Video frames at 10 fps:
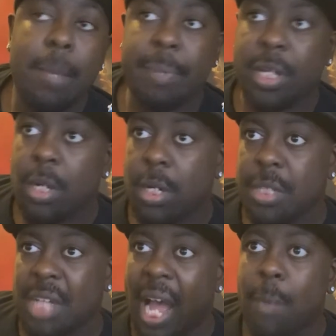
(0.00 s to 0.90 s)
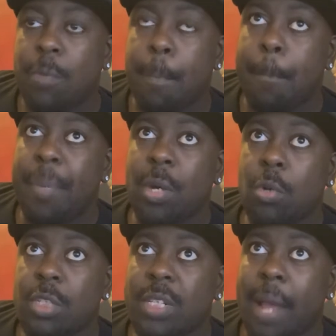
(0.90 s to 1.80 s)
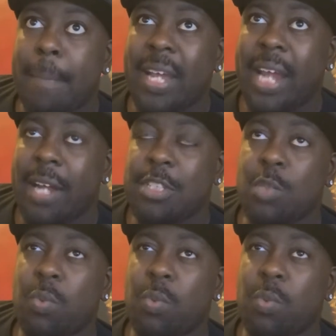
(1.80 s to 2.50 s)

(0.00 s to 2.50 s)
Because I would build like my characters